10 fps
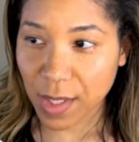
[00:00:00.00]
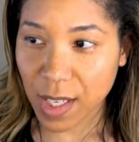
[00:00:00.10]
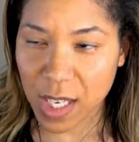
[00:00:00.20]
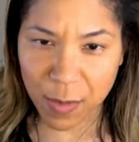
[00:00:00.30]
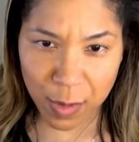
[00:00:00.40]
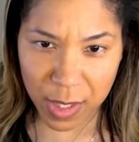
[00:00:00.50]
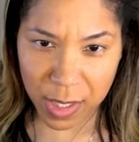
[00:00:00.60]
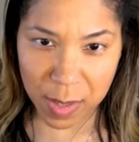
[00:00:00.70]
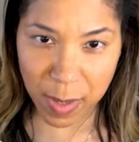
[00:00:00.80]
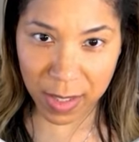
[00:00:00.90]
And if we
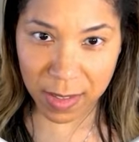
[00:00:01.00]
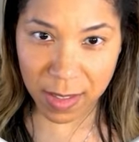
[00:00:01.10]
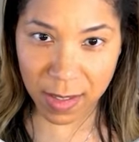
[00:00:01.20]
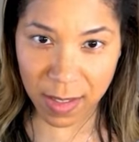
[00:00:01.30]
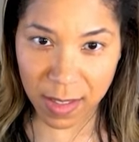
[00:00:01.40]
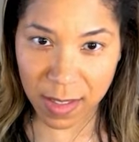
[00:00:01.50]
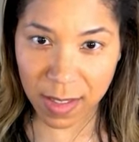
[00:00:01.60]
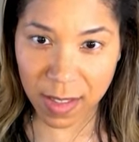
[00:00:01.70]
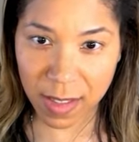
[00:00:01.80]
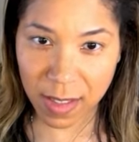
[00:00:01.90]
inspect
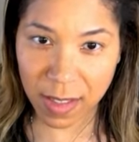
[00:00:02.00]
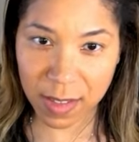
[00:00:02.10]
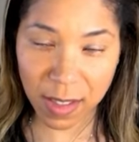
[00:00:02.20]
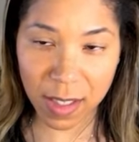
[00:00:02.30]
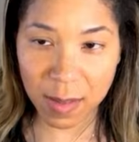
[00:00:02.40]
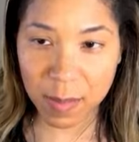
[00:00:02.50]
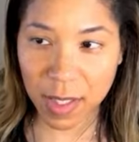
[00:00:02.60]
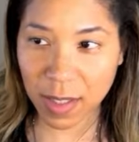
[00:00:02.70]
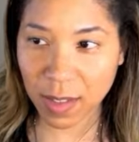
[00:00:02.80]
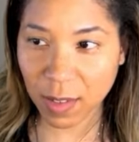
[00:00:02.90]
the DOM
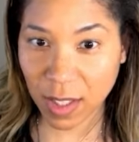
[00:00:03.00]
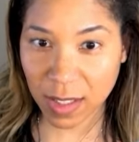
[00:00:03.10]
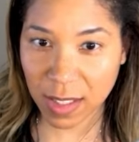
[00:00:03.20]
and look at the